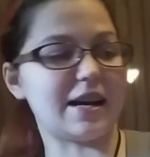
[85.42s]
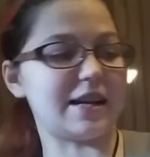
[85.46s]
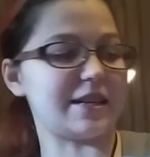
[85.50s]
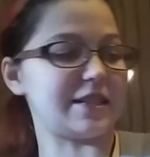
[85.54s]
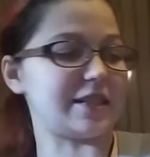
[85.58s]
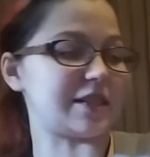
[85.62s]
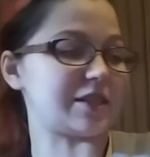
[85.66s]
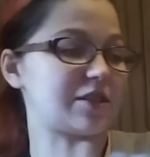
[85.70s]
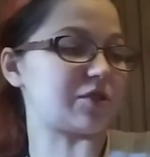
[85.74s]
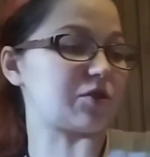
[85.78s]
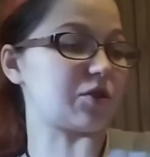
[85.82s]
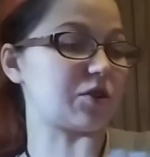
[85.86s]
I
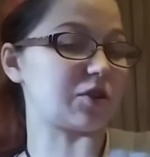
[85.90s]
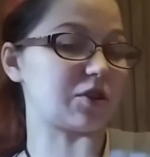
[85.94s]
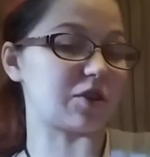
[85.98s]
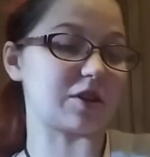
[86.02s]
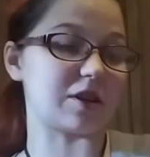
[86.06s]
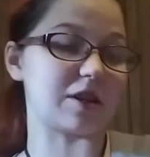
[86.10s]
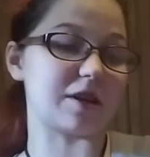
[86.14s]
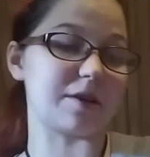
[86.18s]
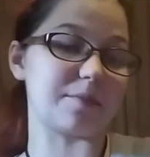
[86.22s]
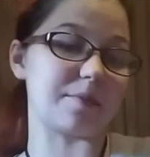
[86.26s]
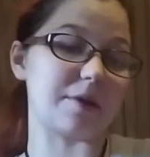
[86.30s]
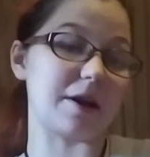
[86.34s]
just ordered
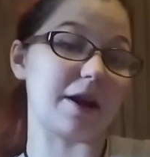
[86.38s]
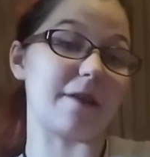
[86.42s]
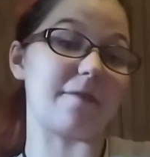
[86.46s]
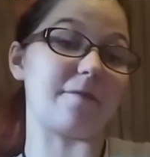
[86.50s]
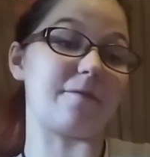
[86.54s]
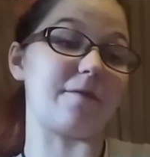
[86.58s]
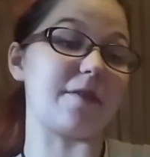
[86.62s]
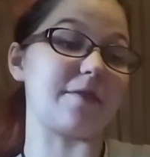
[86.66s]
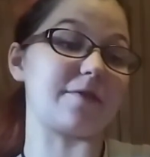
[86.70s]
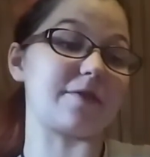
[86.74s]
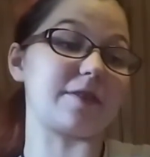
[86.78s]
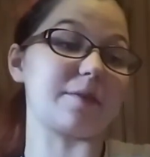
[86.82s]
it,
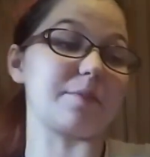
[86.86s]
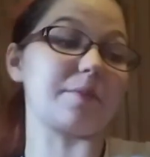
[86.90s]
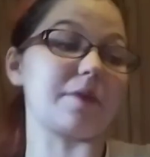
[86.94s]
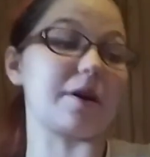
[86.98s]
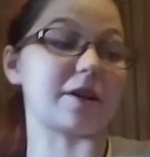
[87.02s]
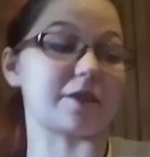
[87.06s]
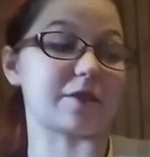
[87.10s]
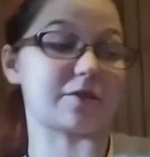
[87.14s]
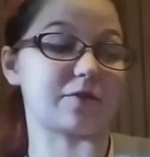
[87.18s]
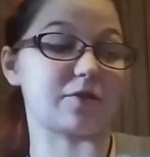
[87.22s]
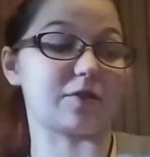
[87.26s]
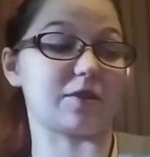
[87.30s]
paid
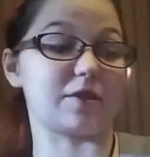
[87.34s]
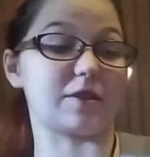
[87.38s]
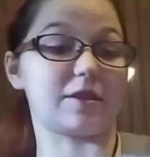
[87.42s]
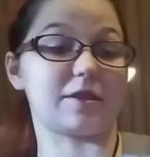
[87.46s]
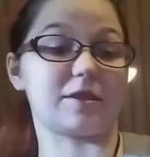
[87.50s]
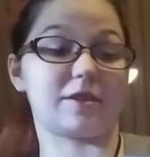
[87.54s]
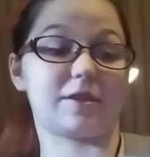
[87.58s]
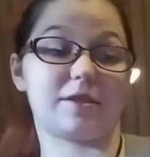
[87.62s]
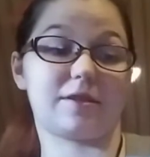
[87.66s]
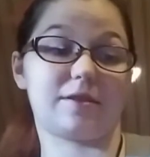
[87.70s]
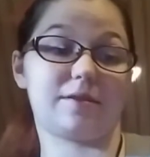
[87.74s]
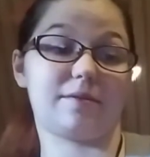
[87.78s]
$50 for
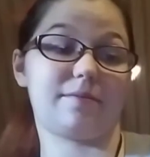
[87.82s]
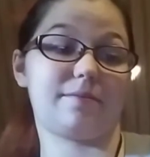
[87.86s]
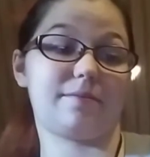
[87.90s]
this.